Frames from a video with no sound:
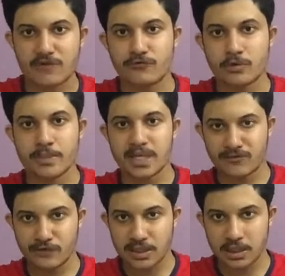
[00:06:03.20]
you may
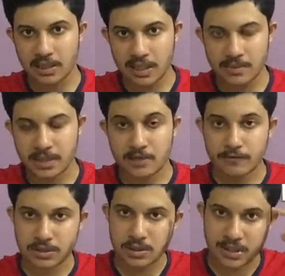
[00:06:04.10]
defeat your enemy
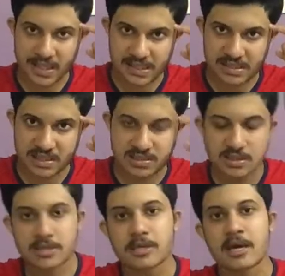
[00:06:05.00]
with your
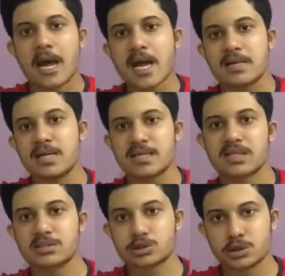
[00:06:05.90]
intelligence, and it
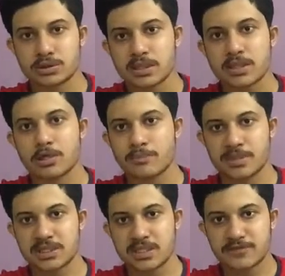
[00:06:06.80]
also shows that your
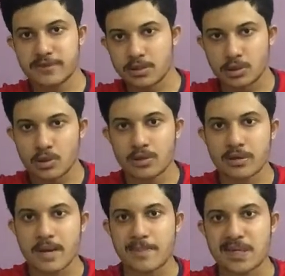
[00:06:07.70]
business will grow
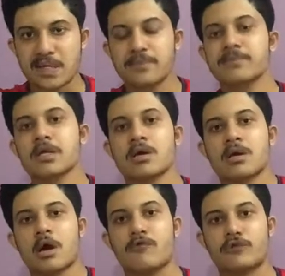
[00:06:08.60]
rapidly
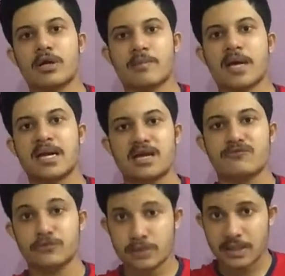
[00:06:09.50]
after your married
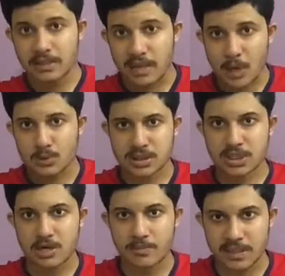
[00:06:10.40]
life during Rahu
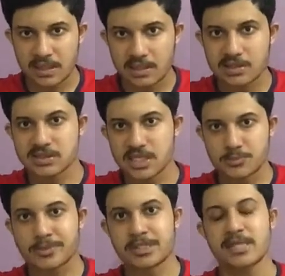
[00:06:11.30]
Dasa or Mercury Dasa
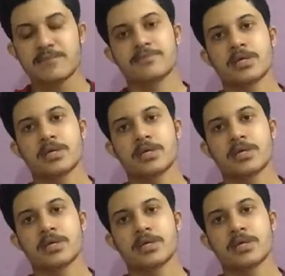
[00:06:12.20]
especially.